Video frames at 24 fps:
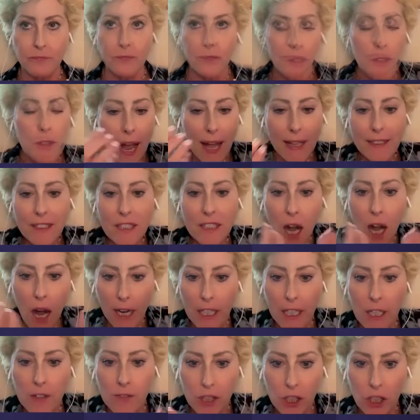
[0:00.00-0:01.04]
So that's
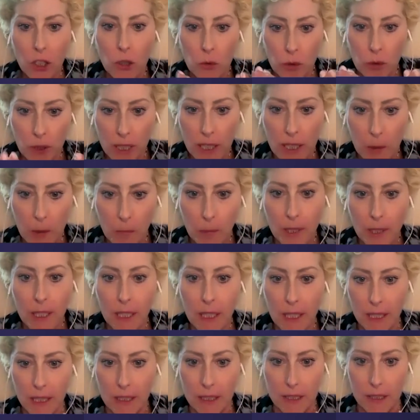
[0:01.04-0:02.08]
kind of a unique
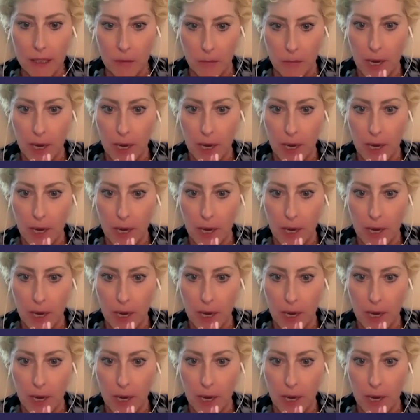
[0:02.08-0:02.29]
piece